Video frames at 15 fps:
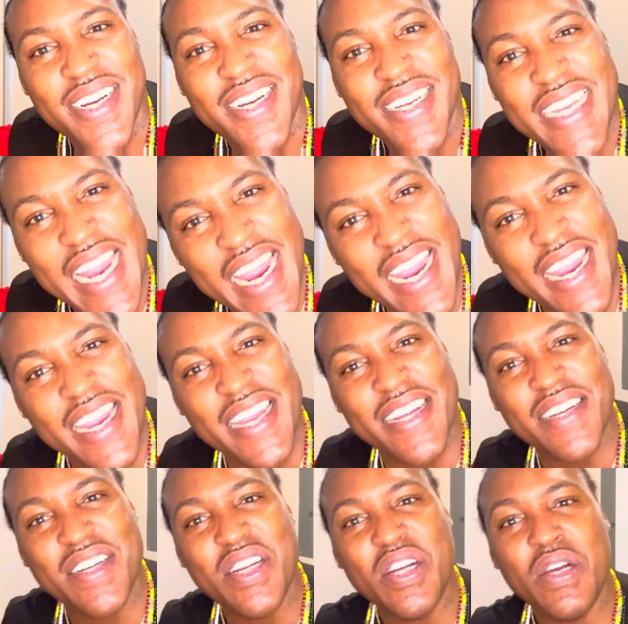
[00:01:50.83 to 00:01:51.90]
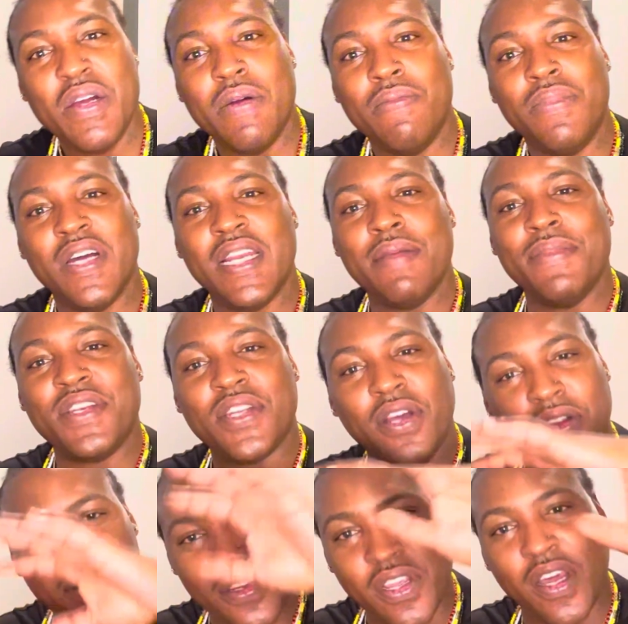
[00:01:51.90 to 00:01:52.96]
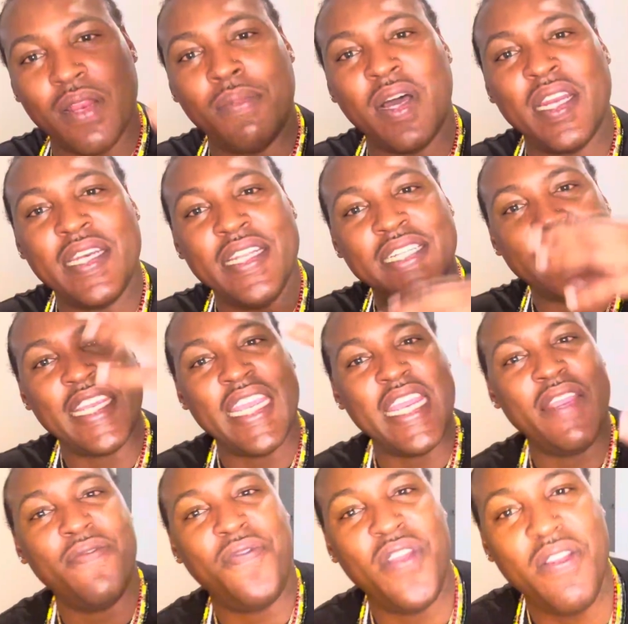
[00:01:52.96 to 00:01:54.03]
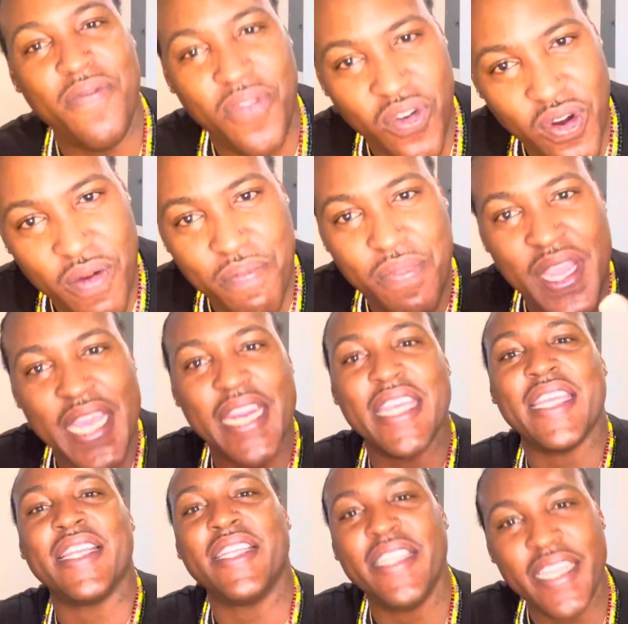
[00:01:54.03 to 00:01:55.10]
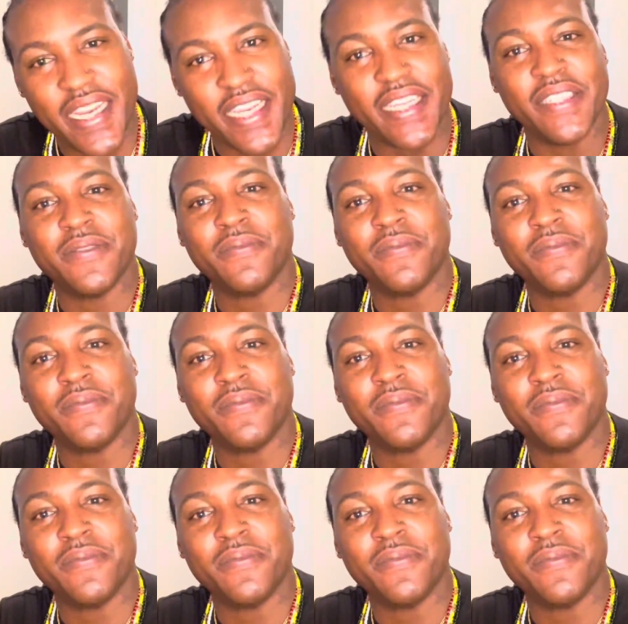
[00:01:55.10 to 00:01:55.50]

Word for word: Yeah. But let me talk to y'all about DJ Envy for a minute. Yeah.